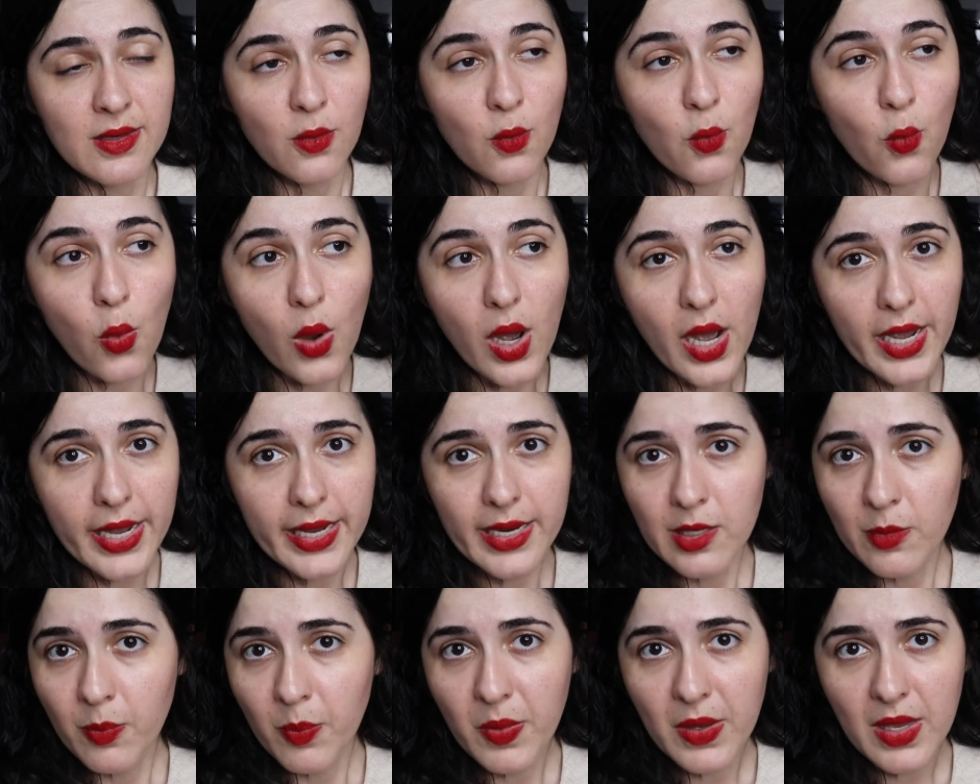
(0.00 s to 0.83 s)

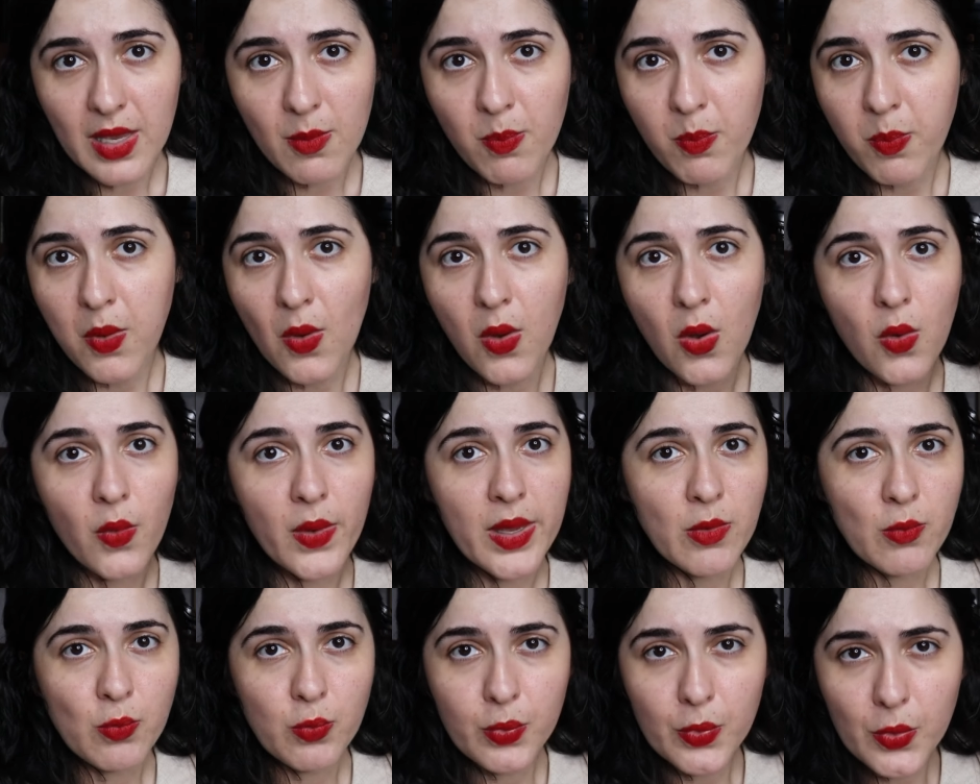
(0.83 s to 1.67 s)
white people
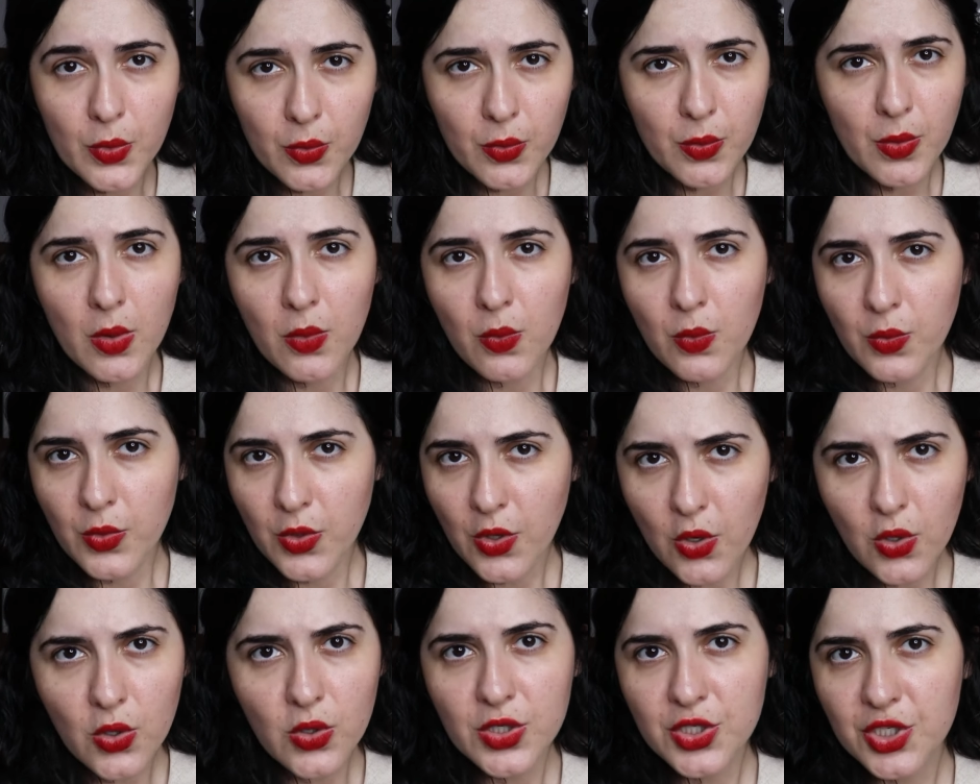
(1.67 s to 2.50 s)
in rural
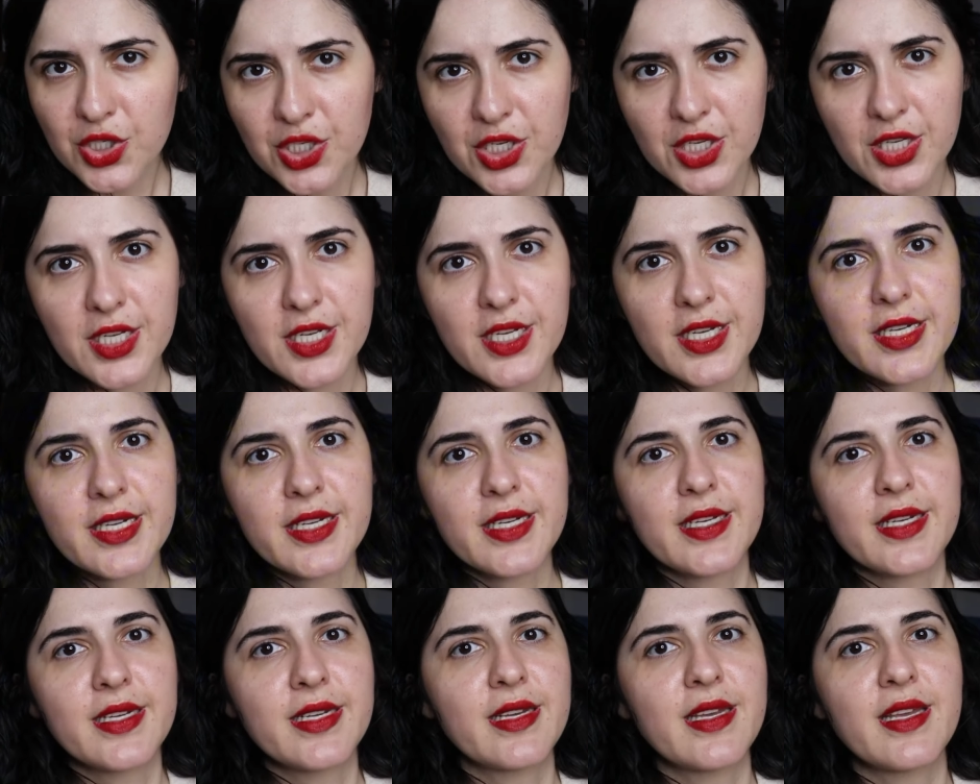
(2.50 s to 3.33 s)
Yorkshire